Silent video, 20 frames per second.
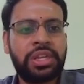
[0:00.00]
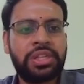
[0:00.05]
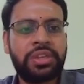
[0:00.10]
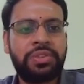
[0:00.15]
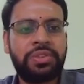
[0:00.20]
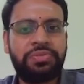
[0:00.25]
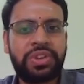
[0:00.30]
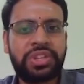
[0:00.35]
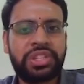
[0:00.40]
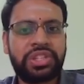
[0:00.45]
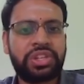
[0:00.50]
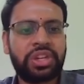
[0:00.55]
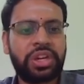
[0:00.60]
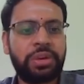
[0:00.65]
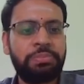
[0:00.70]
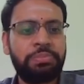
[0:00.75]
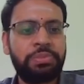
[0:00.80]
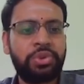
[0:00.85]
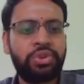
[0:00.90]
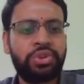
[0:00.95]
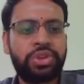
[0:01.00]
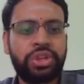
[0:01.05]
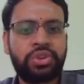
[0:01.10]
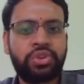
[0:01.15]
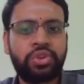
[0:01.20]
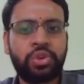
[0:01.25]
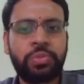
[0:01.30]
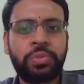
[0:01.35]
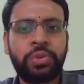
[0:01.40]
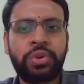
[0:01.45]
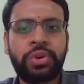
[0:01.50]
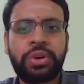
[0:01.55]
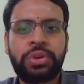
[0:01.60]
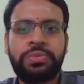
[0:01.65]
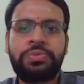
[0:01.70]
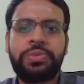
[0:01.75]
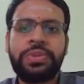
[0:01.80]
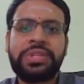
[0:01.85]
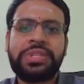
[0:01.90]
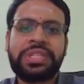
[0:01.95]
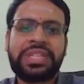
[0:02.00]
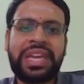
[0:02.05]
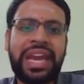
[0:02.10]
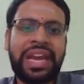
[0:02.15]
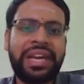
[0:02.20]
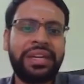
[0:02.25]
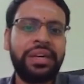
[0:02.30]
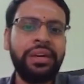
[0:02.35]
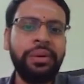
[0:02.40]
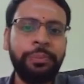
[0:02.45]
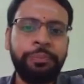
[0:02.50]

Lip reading: first computed tomography scanner.